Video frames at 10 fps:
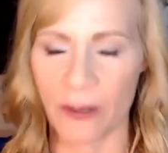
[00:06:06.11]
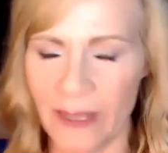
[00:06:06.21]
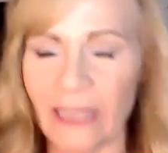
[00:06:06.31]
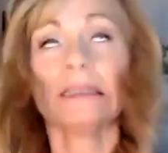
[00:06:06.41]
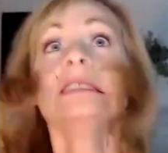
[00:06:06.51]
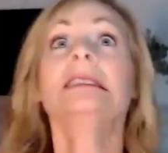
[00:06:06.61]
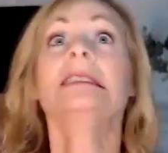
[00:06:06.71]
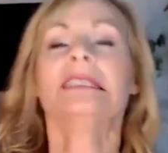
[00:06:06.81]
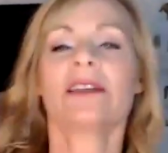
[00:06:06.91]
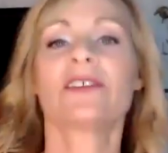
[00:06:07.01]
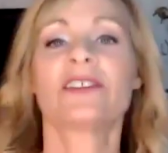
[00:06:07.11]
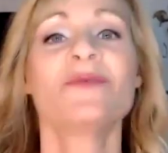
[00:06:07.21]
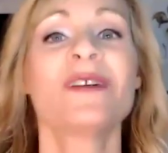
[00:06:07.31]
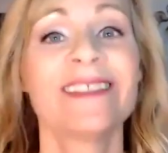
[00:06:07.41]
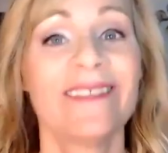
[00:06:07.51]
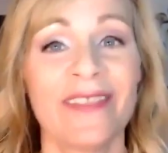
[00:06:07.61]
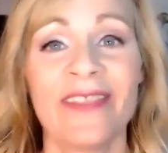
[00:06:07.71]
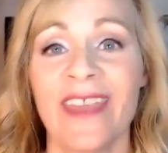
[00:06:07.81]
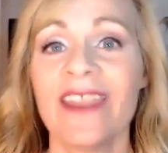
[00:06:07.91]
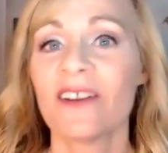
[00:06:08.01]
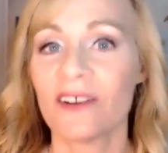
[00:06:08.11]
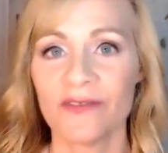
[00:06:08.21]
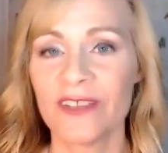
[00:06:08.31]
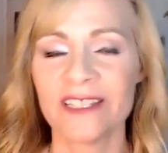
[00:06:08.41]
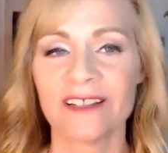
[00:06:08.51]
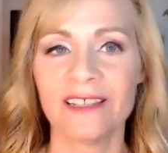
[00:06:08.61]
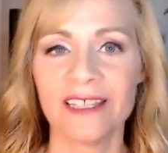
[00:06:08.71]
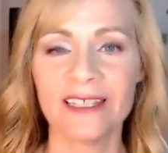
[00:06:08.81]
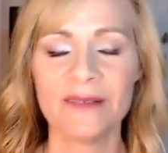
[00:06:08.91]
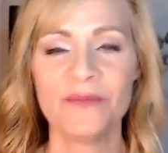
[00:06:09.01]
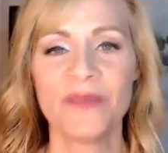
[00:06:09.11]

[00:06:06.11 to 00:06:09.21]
I'm like, because she wasn't there physically.